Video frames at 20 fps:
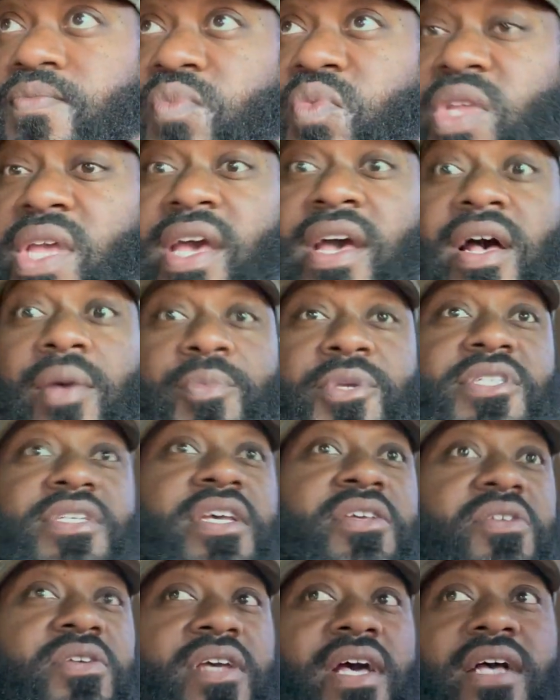yeah, I'm gonna take
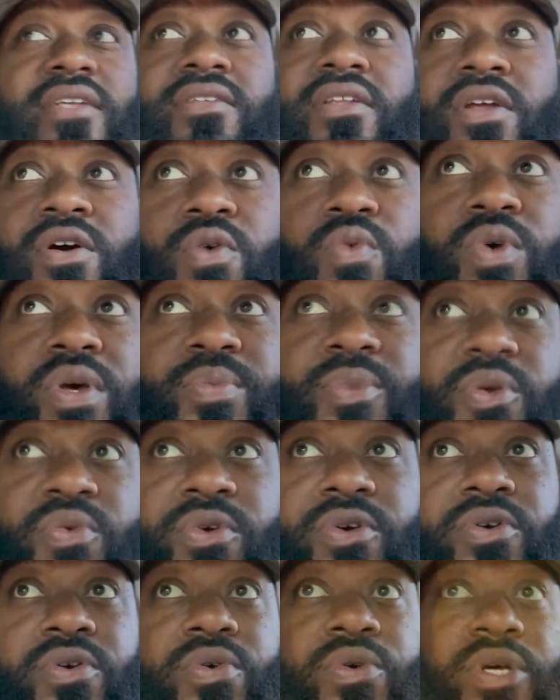you guys along with me
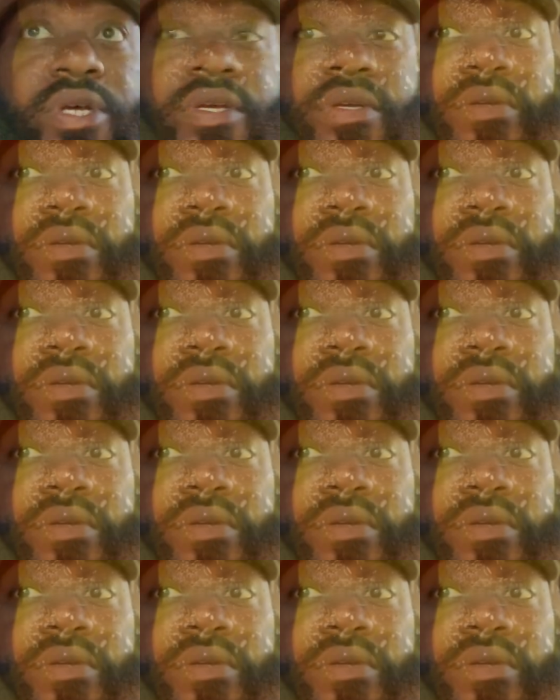real quick.